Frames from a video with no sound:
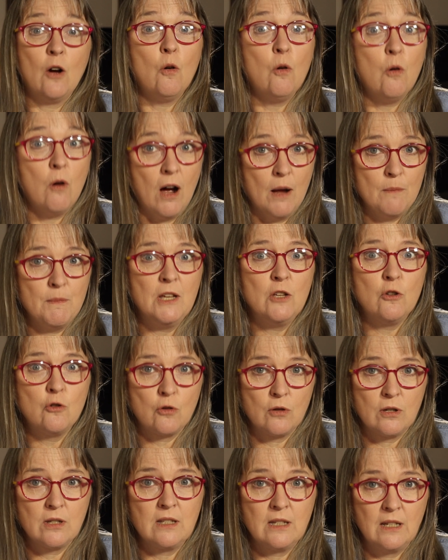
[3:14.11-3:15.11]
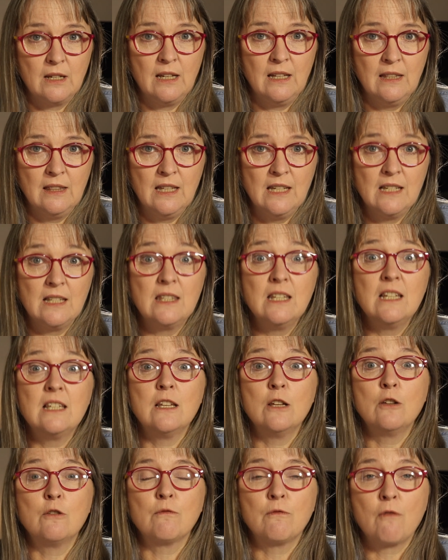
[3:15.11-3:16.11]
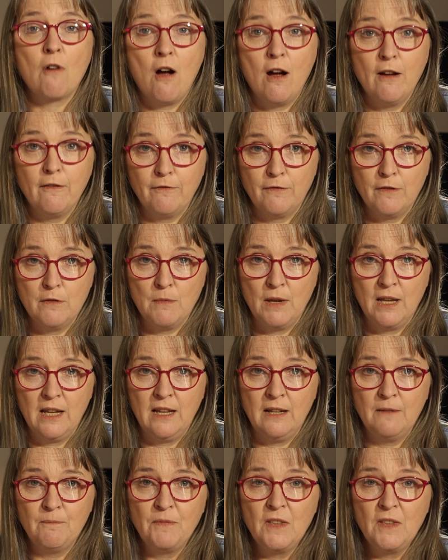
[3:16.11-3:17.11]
oh, I'm interested in this. This is right for me.